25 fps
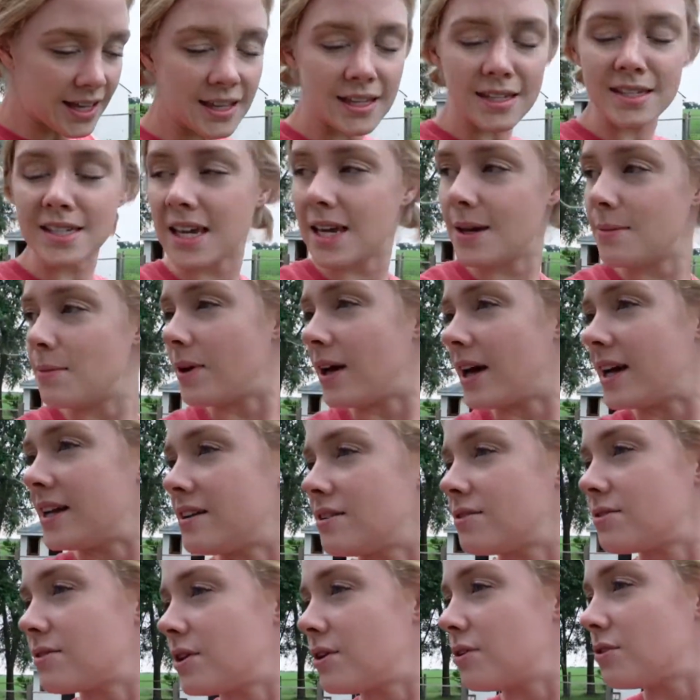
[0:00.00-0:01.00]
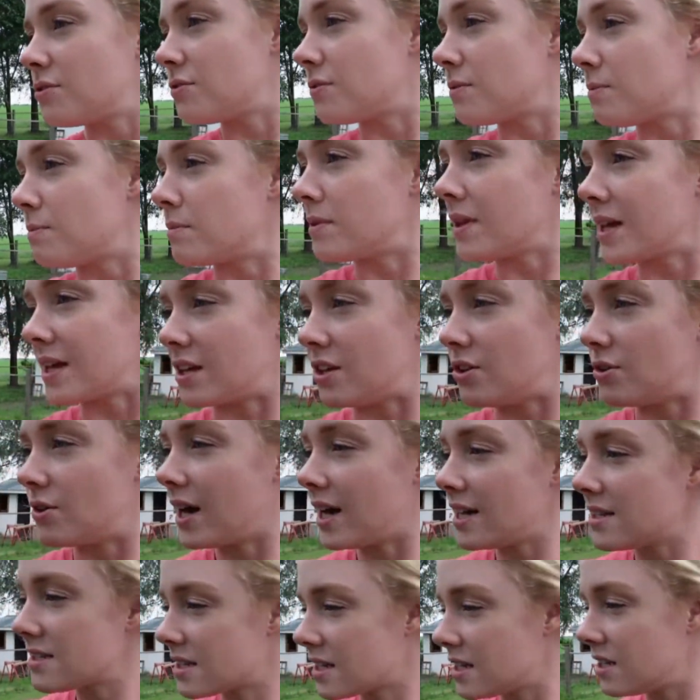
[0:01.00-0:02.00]
the table. I don't know if like you
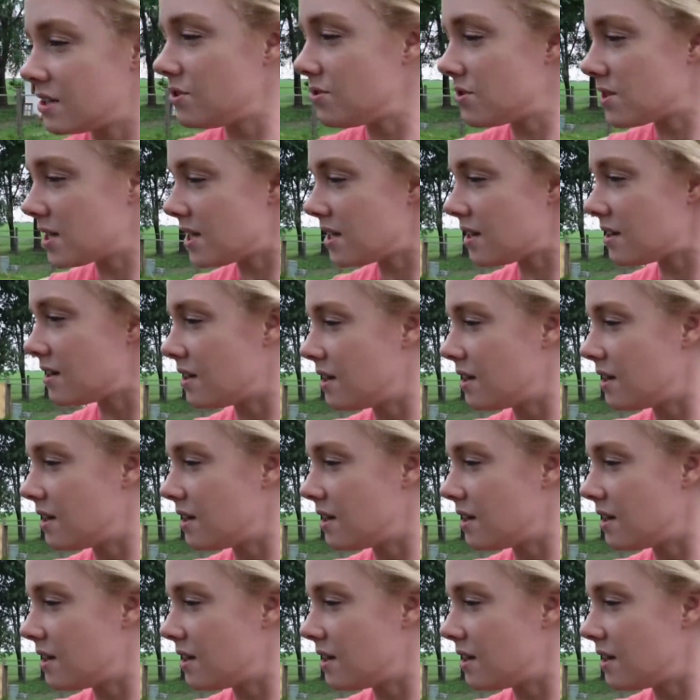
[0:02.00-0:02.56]
guys can use it.